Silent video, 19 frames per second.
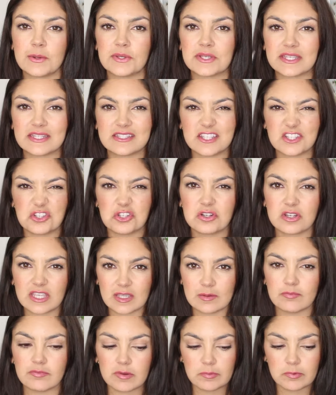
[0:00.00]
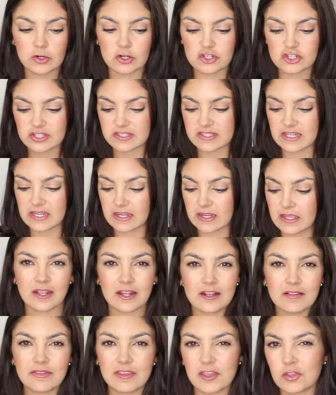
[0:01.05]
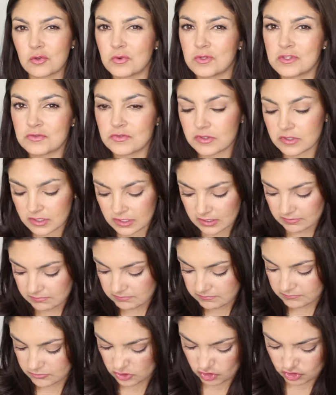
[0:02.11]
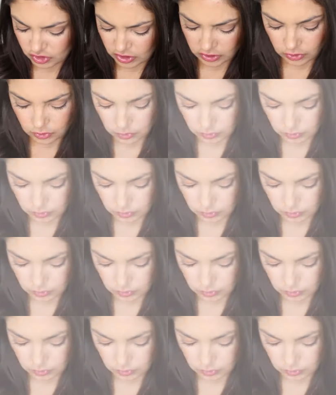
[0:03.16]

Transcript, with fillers: I would continue to keep repurchasing. None of the other ones really struck a